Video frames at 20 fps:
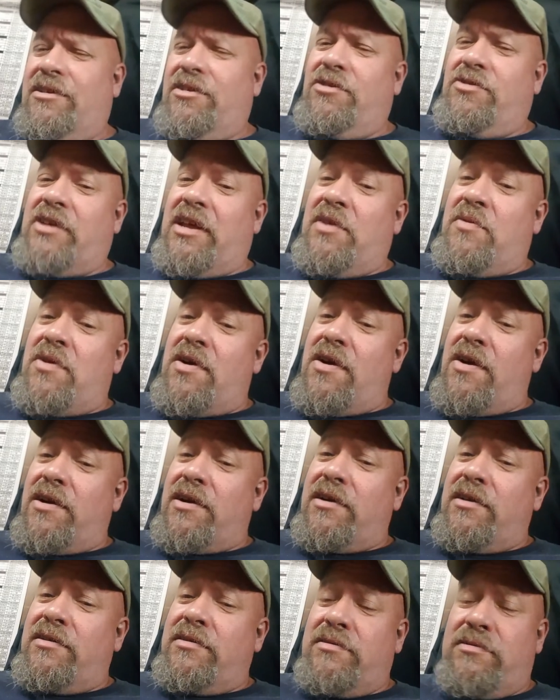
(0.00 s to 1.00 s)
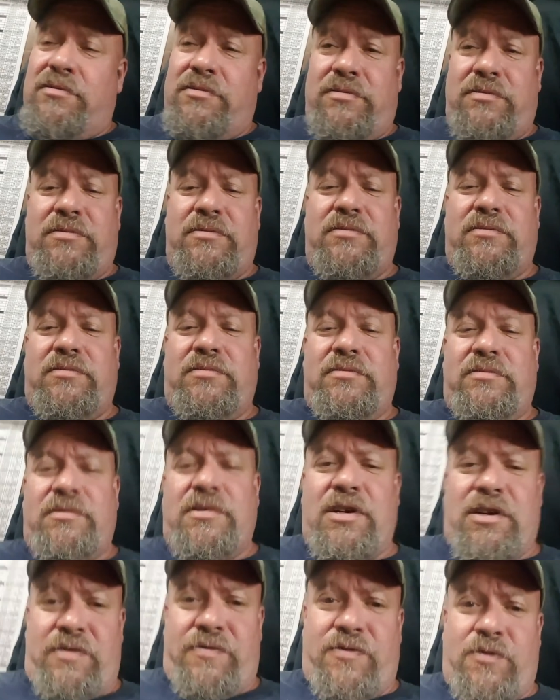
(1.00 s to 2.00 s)
lose any work,
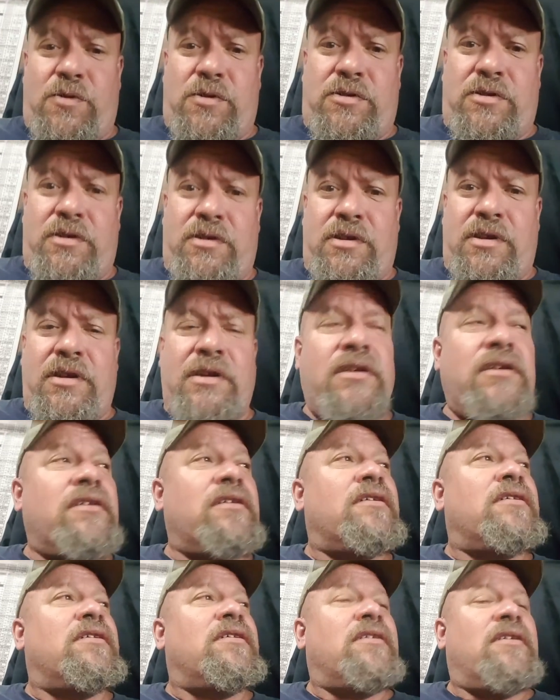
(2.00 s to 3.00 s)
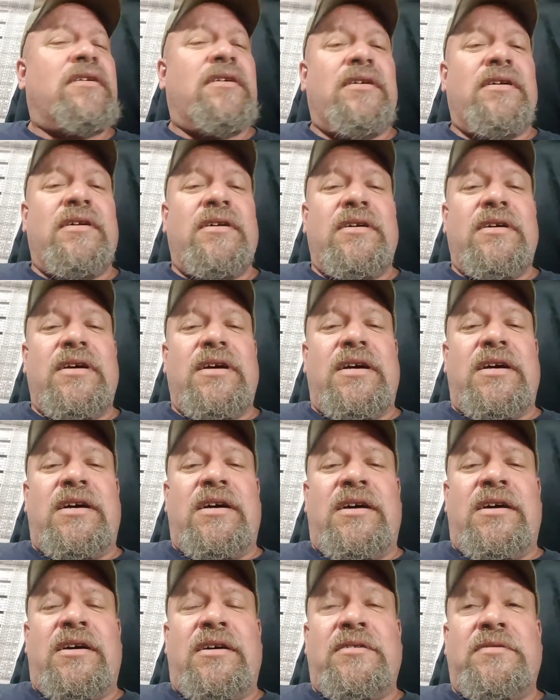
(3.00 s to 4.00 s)
unfortunately.
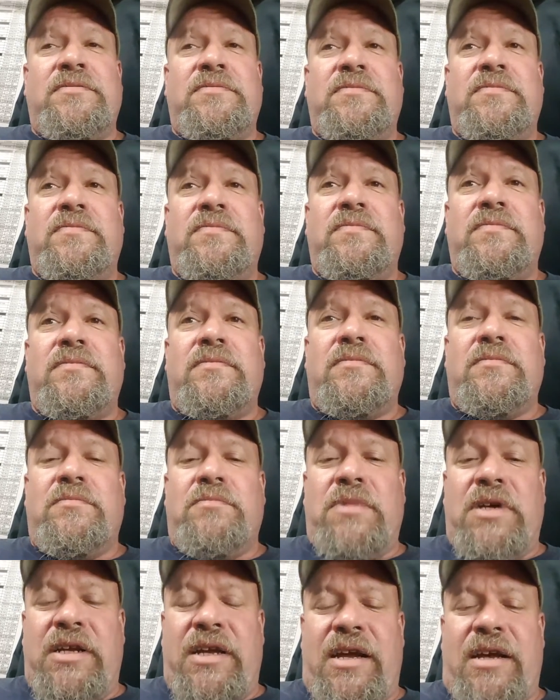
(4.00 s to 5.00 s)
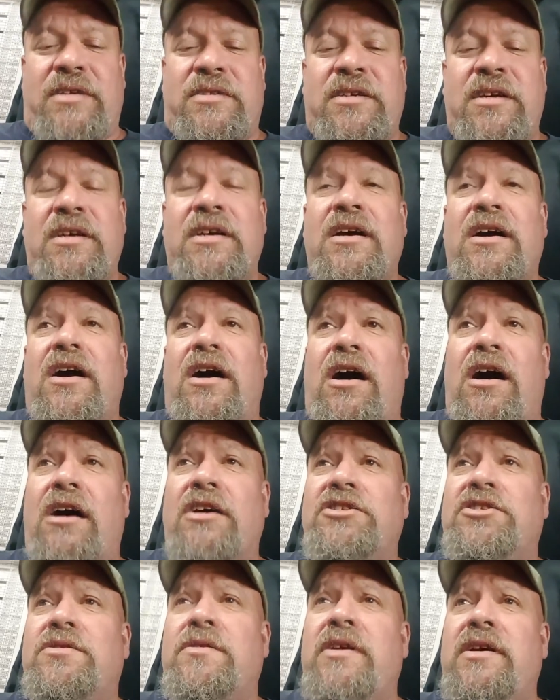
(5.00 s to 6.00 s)
But yes,
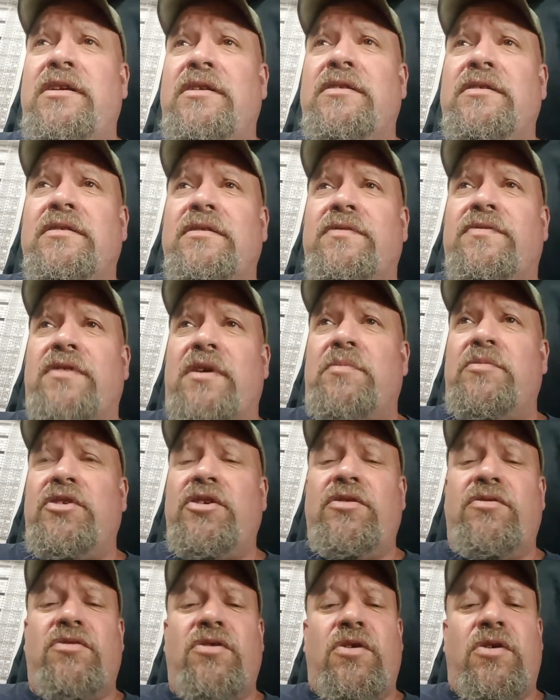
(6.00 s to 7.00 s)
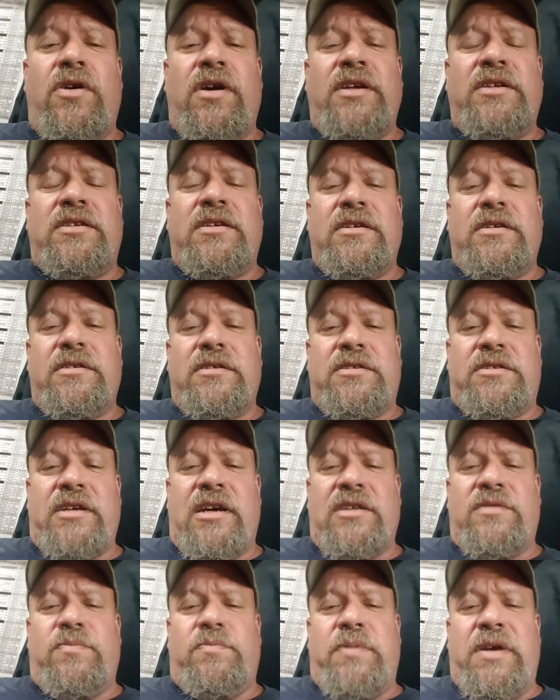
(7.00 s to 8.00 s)
ostarine from Newroids,
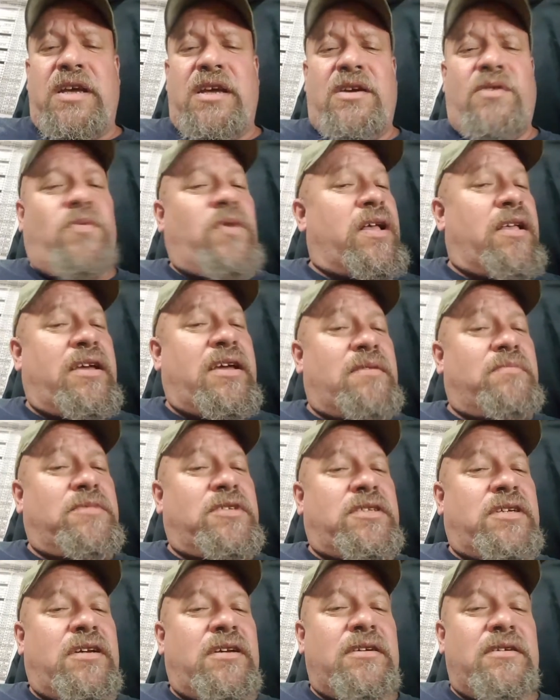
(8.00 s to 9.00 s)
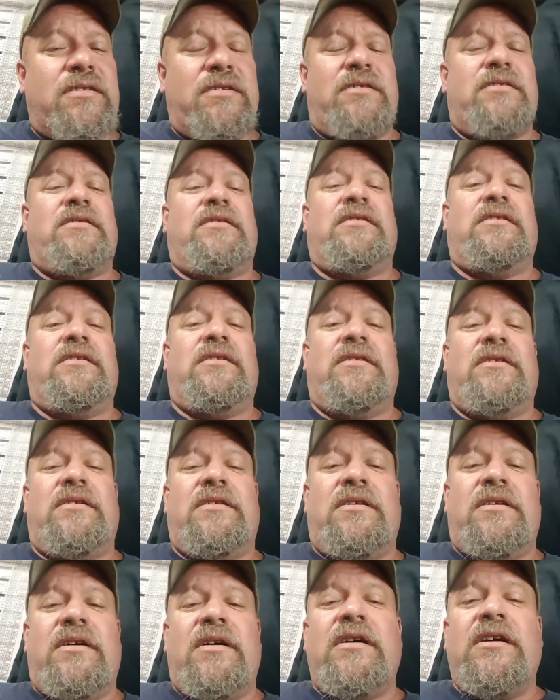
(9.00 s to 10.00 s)
Seth P. Williams.
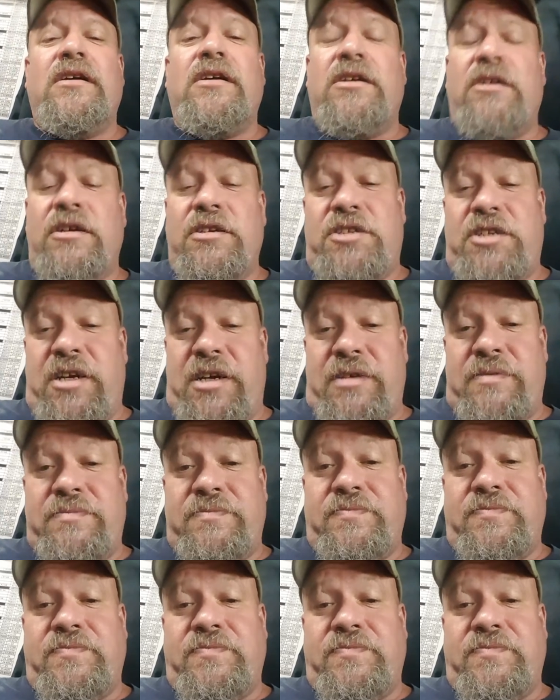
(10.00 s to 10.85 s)
Good shit.